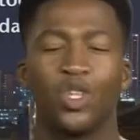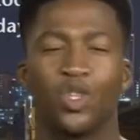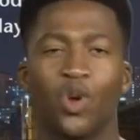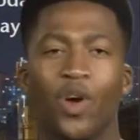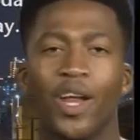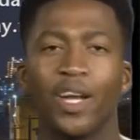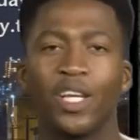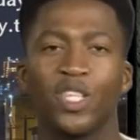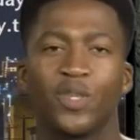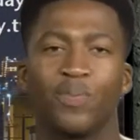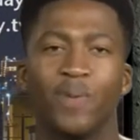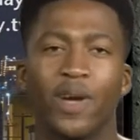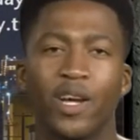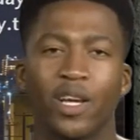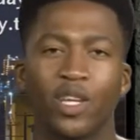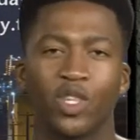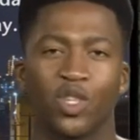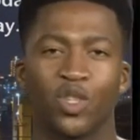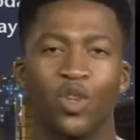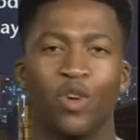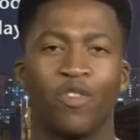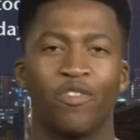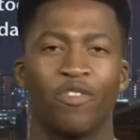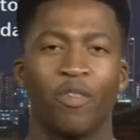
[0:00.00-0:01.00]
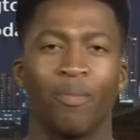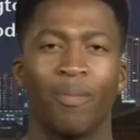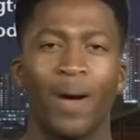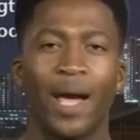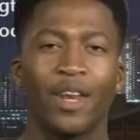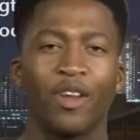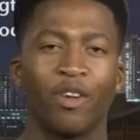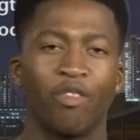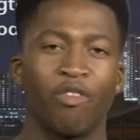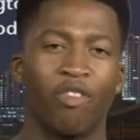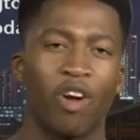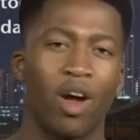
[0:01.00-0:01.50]
Johannesburg is known for
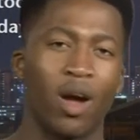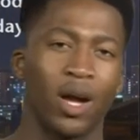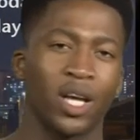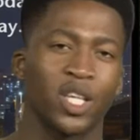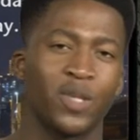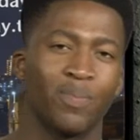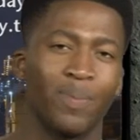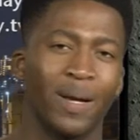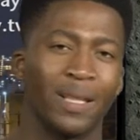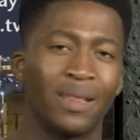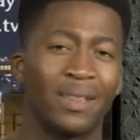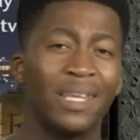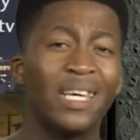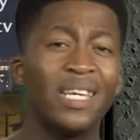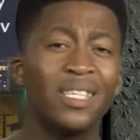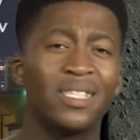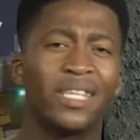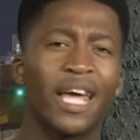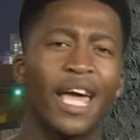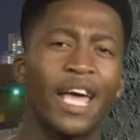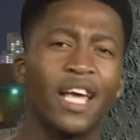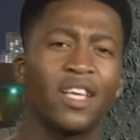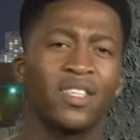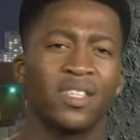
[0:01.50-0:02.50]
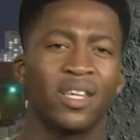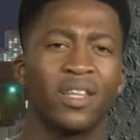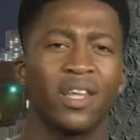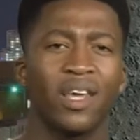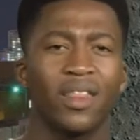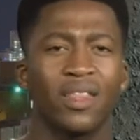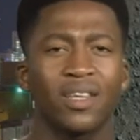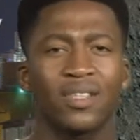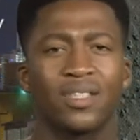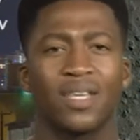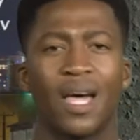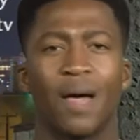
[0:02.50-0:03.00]
mining rocks, but these days
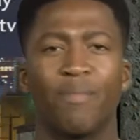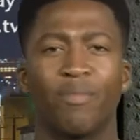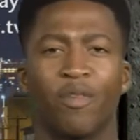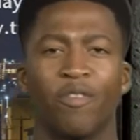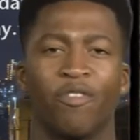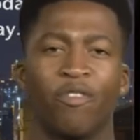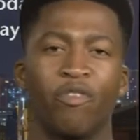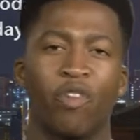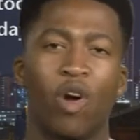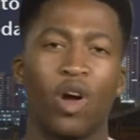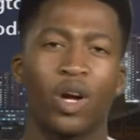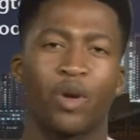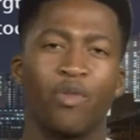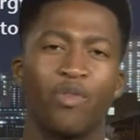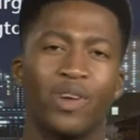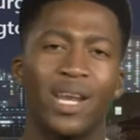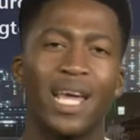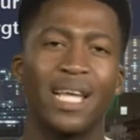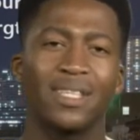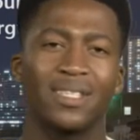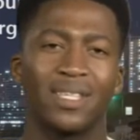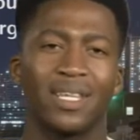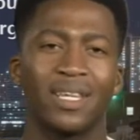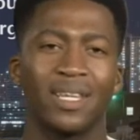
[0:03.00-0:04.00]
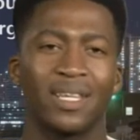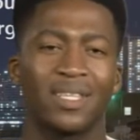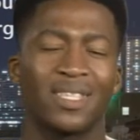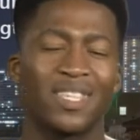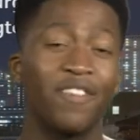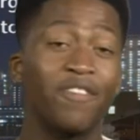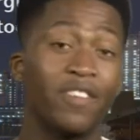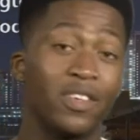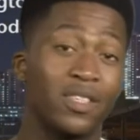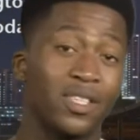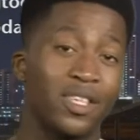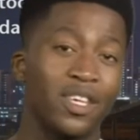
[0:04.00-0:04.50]
another type of rock-related
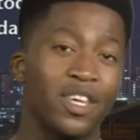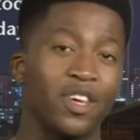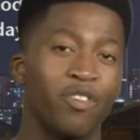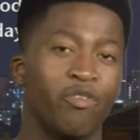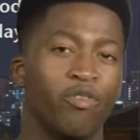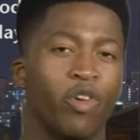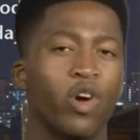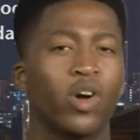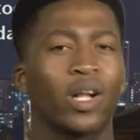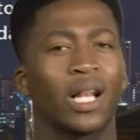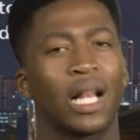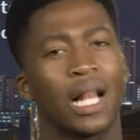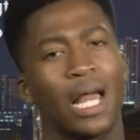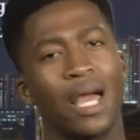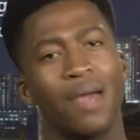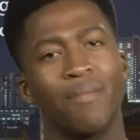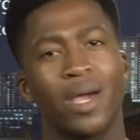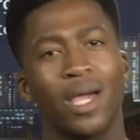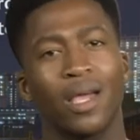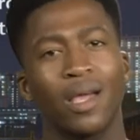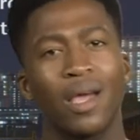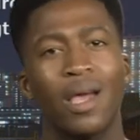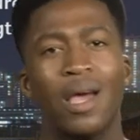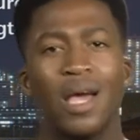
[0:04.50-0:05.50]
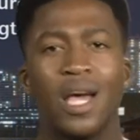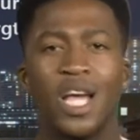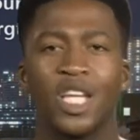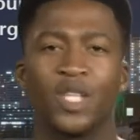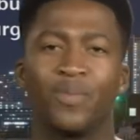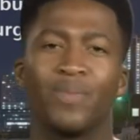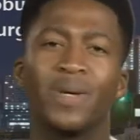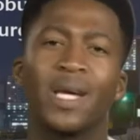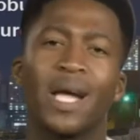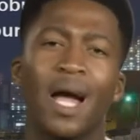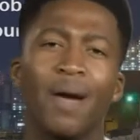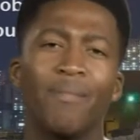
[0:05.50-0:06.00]
activity, rock climbing,
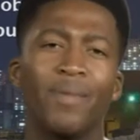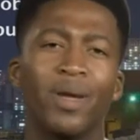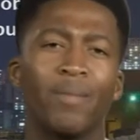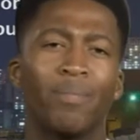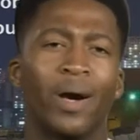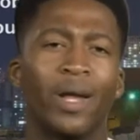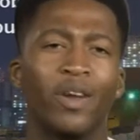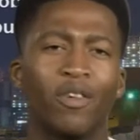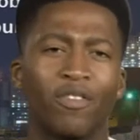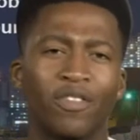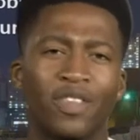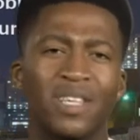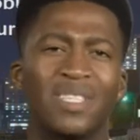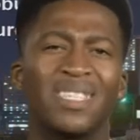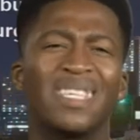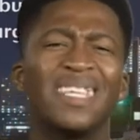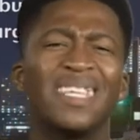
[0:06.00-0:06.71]
is becoming part of